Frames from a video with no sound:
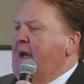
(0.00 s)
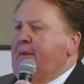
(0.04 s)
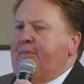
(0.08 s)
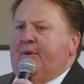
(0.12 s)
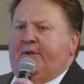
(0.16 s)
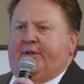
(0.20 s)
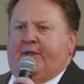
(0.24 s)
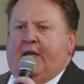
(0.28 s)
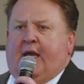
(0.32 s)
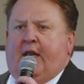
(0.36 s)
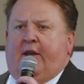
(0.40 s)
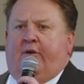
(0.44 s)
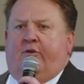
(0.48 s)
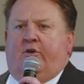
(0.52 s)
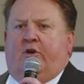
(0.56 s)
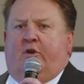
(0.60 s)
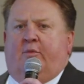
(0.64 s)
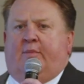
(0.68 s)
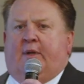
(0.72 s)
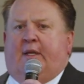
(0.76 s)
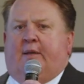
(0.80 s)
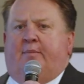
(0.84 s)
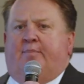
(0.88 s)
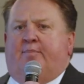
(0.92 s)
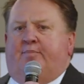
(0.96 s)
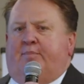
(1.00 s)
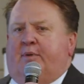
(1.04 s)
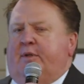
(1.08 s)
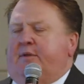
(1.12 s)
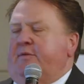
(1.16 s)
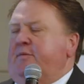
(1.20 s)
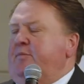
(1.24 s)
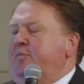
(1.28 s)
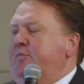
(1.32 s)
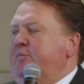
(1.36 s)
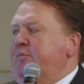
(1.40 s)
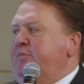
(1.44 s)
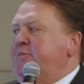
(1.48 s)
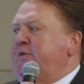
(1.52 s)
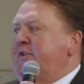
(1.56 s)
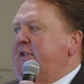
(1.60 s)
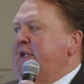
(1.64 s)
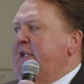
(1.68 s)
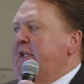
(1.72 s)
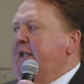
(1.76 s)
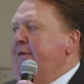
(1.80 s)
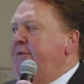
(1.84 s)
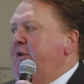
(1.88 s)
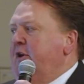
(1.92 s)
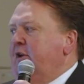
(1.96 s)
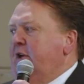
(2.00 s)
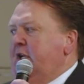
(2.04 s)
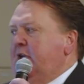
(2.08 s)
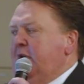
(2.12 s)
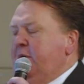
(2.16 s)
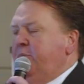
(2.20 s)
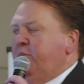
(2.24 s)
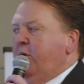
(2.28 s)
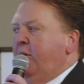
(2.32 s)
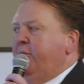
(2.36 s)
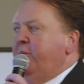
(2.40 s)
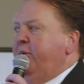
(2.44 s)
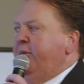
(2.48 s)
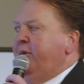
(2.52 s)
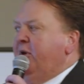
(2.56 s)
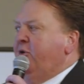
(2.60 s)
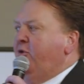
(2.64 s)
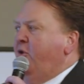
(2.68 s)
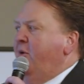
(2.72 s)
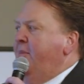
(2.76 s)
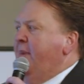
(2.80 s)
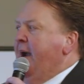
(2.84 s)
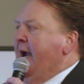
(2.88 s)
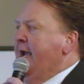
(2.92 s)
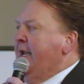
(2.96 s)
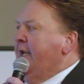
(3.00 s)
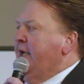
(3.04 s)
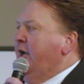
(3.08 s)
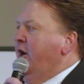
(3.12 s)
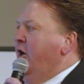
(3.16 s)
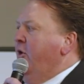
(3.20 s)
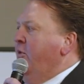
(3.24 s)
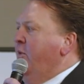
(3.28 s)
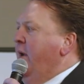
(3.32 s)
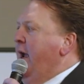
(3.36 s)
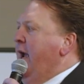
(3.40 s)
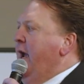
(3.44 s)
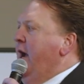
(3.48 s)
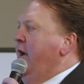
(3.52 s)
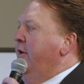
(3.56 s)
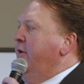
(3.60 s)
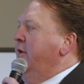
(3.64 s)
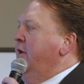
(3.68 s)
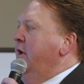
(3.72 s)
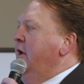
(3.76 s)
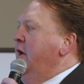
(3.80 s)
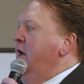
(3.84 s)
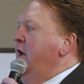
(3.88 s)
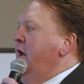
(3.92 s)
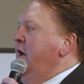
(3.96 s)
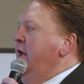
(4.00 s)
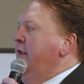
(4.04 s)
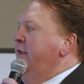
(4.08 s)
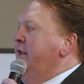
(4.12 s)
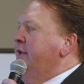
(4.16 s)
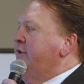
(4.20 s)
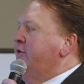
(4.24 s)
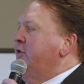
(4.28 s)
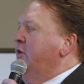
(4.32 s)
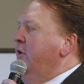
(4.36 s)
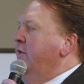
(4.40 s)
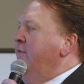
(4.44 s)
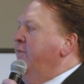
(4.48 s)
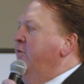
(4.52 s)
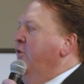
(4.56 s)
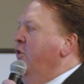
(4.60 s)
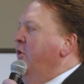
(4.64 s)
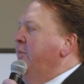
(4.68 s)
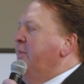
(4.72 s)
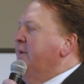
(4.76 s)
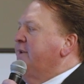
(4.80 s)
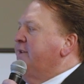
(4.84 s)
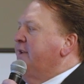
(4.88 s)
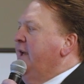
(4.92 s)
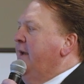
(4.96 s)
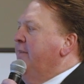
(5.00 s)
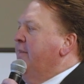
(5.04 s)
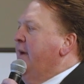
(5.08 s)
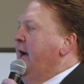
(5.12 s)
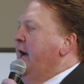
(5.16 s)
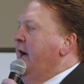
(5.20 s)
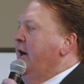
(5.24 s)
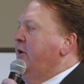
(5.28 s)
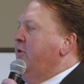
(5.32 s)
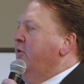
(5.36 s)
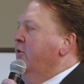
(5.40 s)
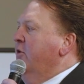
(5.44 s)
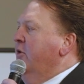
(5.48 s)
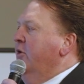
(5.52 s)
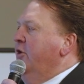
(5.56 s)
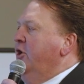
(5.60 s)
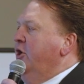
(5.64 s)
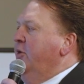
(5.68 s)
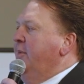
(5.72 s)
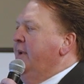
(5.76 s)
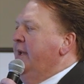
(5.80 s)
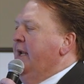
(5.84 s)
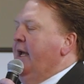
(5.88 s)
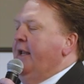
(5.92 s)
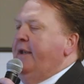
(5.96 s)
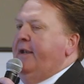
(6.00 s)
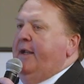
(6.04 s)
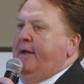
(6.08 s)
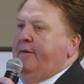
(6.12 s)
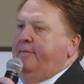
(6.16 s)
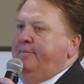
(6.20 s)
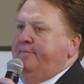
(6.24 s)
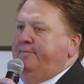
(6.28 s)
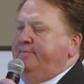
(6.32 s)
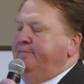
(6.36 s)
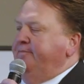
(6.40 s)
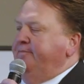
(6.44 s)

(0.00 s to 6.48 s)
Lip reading: up and down a little bit, but significantly probably remaining around this sort of 4% mark or a little bit under.